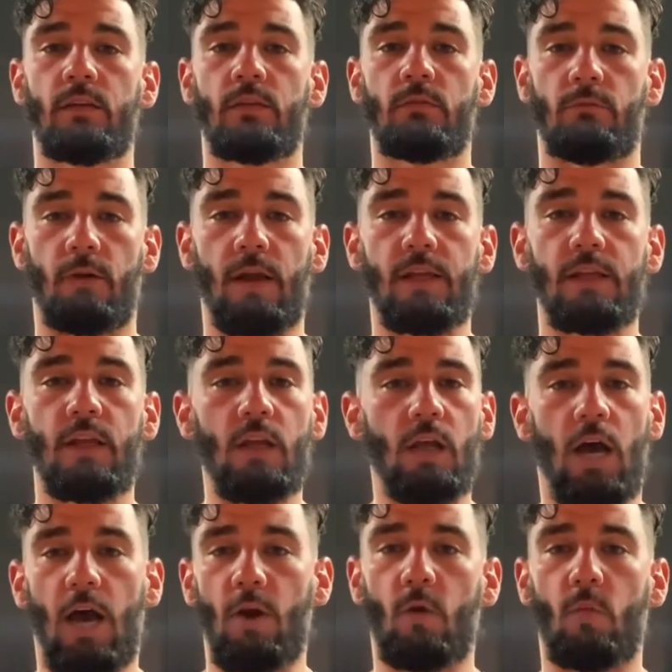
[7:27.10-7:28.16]
right?
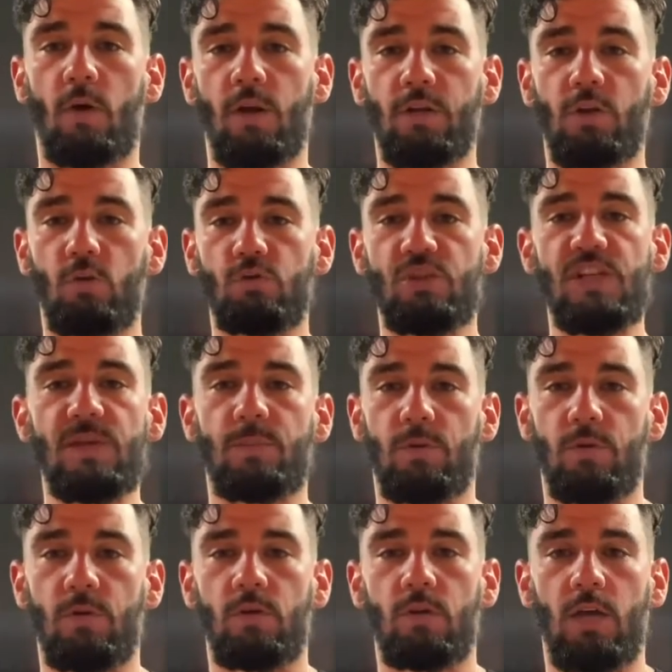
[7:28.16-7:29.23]
I don't want to go
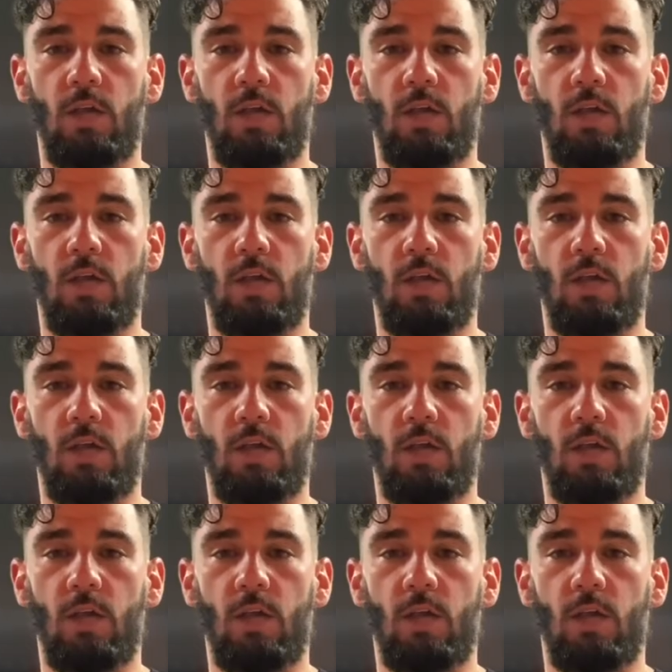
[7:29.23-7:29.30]
cheaper.